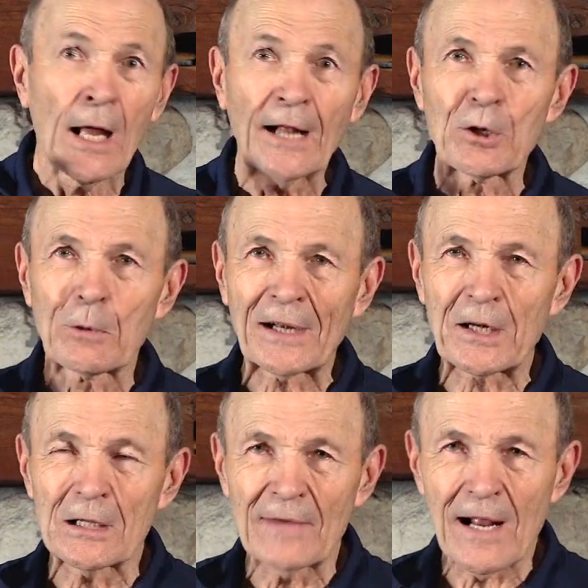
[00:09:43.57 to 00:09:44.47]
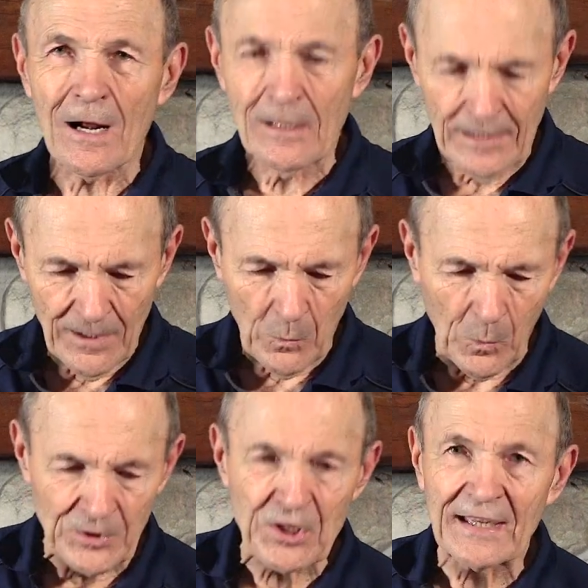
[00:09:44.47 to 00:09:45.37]
and you run out of air,
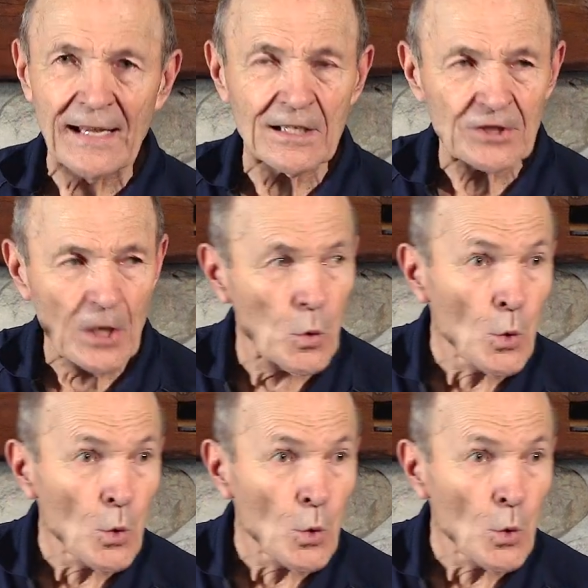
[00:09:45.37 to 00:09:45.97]
what you get is